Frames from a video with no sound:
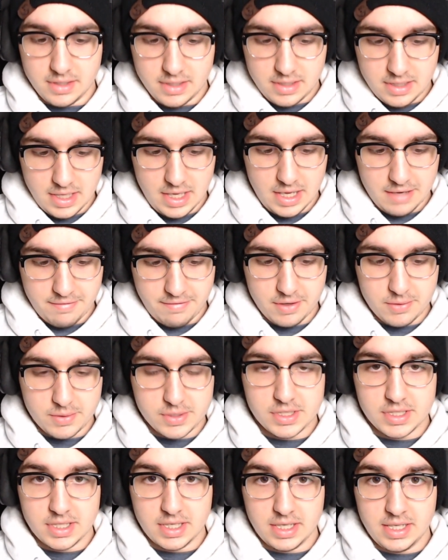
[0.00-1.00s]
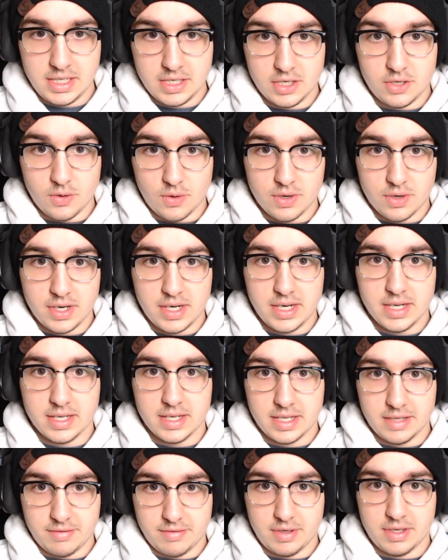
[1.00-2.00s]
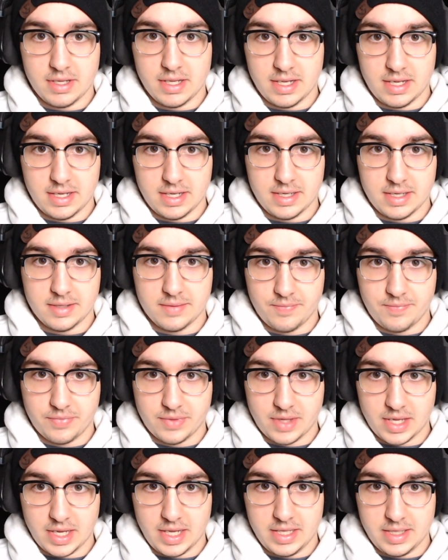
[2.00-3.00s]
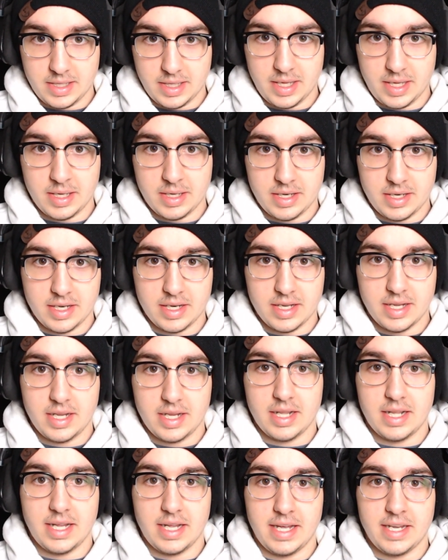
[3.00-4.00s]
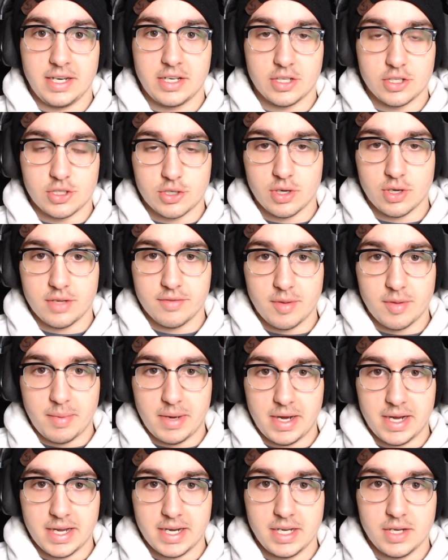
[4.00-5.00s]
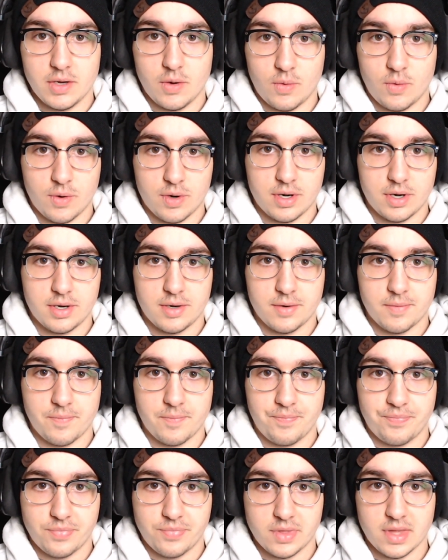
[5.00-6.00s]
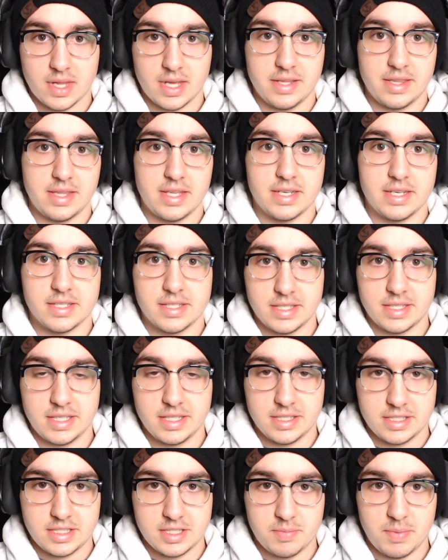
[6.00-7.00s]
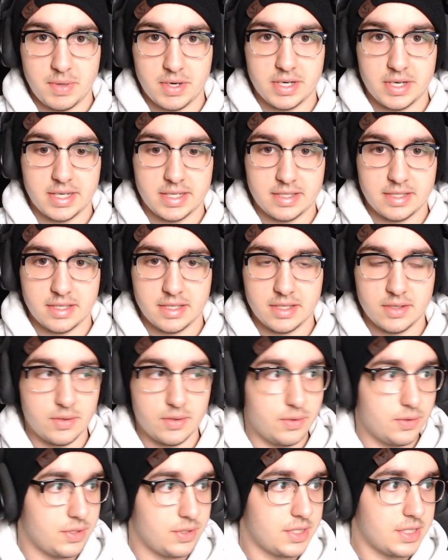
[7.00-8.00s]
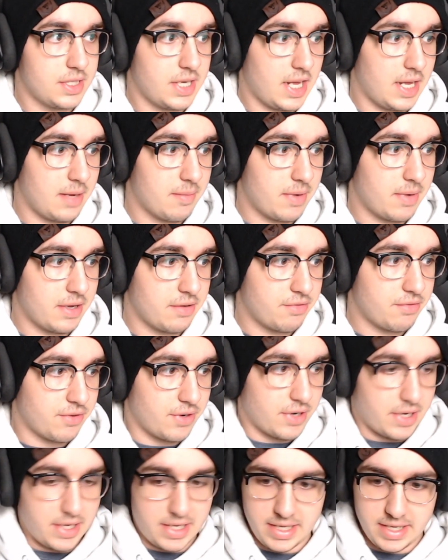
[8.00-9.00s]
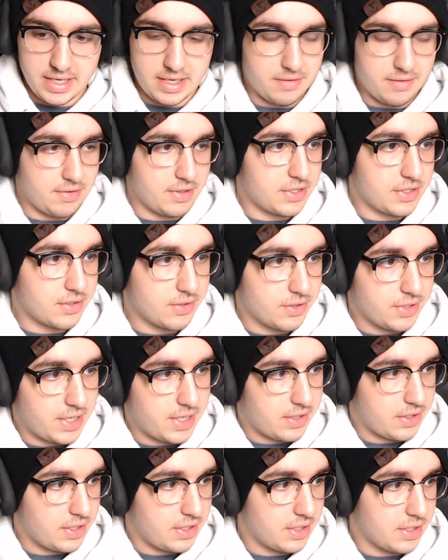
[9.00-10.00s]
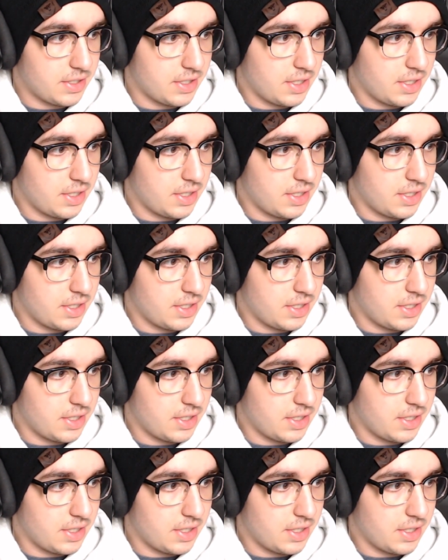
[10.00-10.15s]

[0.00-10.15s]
if it was Itadori, if in control of the body, or the spirit whose name I forget if I scroll down here.